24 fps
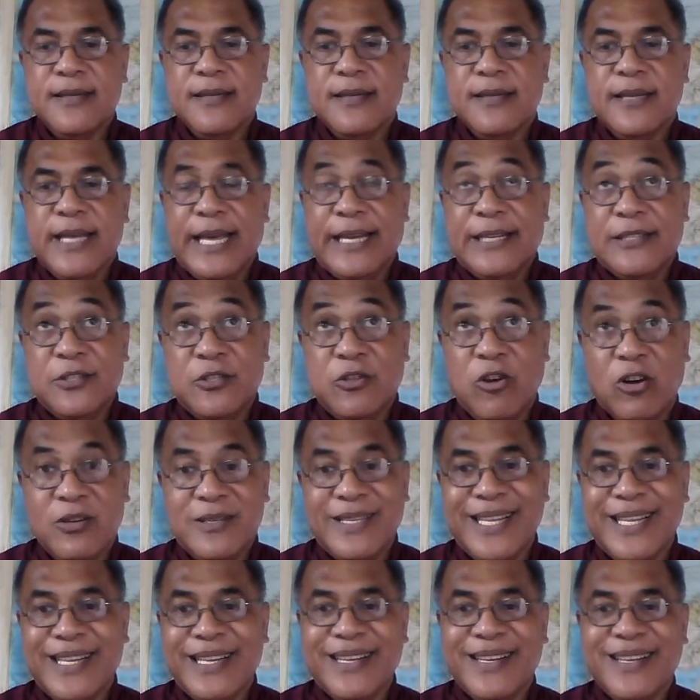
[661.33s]

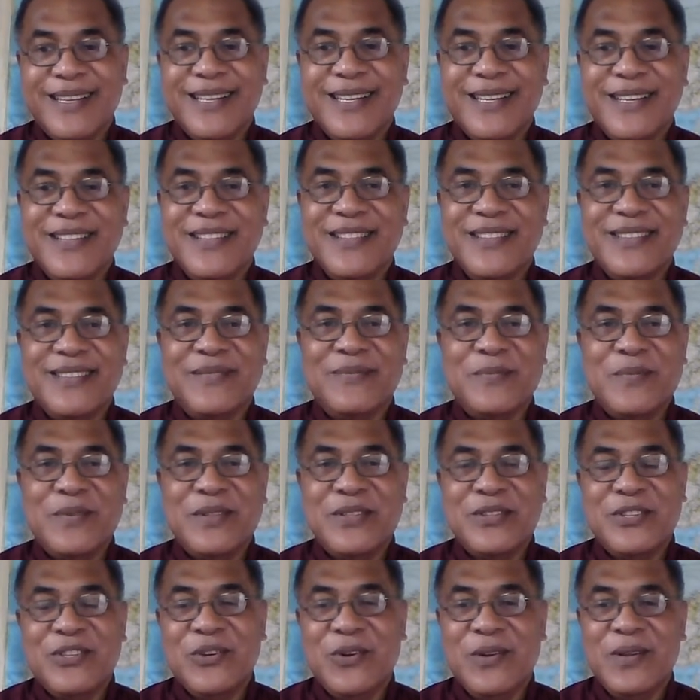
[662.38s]
exhorting
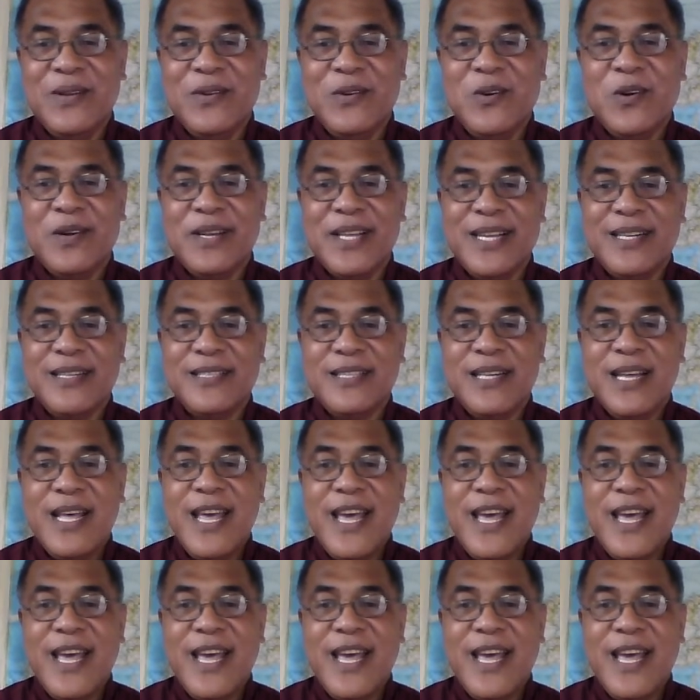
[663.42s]
your audience,